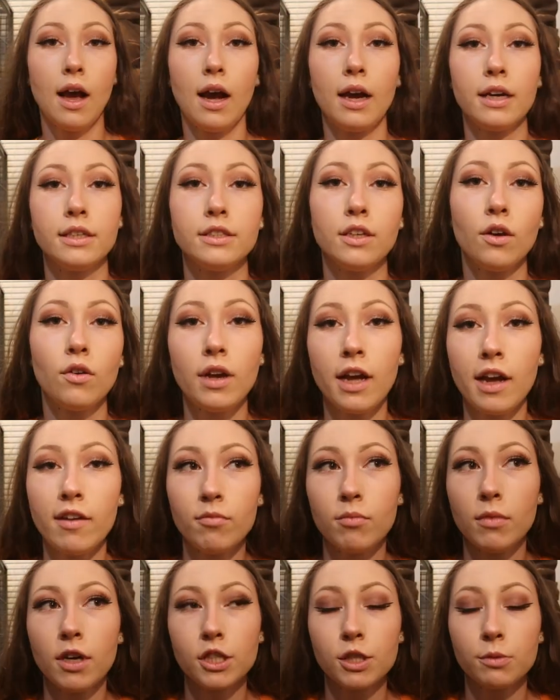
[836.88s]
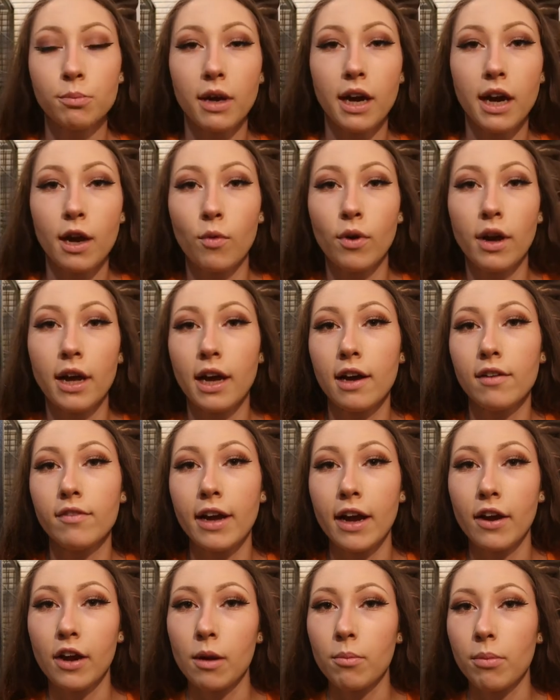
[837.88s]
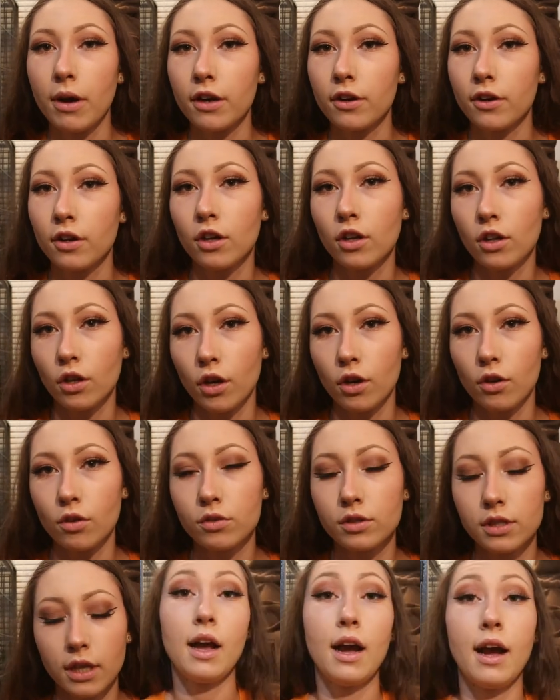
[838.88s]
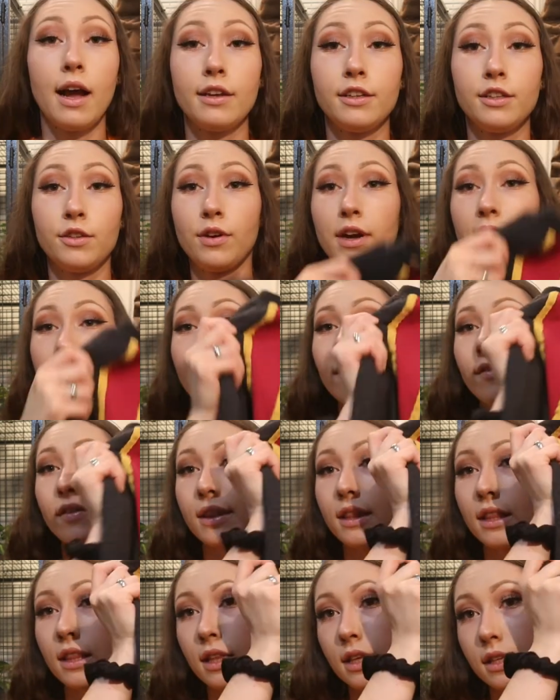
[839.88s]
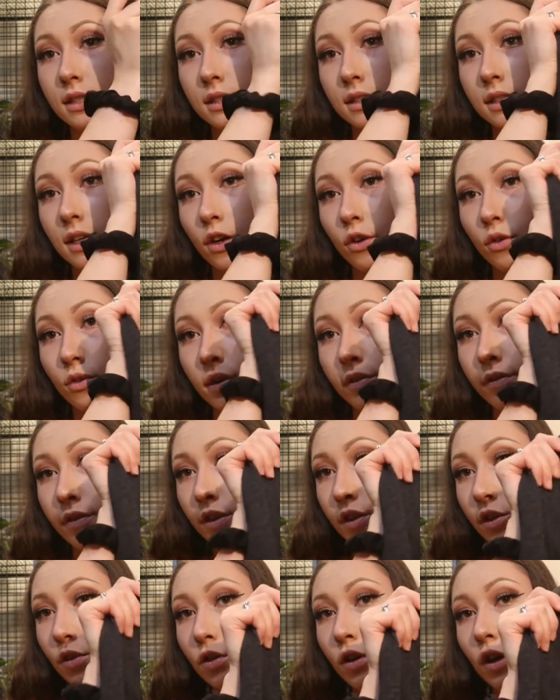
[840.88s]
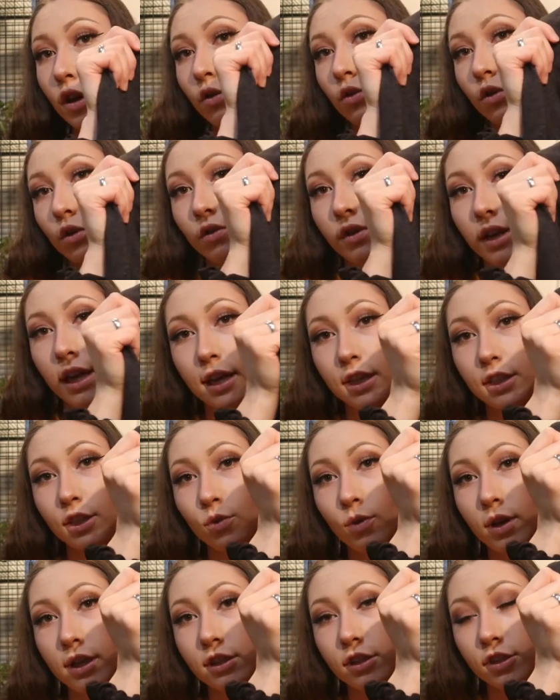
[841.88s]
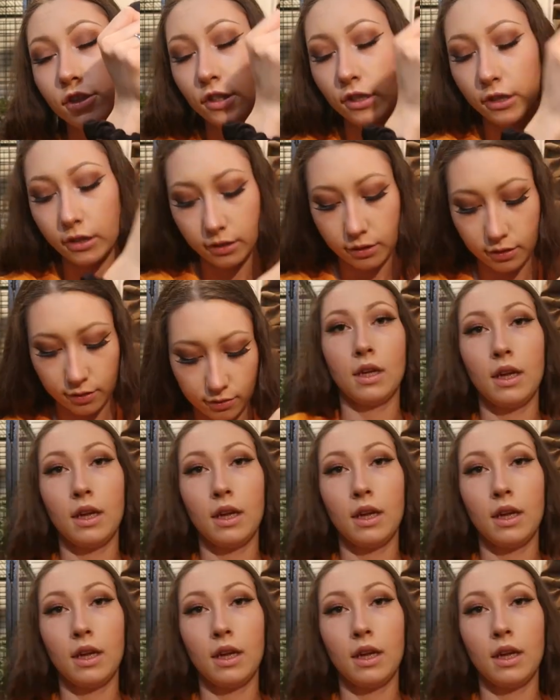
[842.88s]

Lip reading: I don't have much by way of Harry Potter clothes. I do have this Gryffindor crew neck sweatshirt.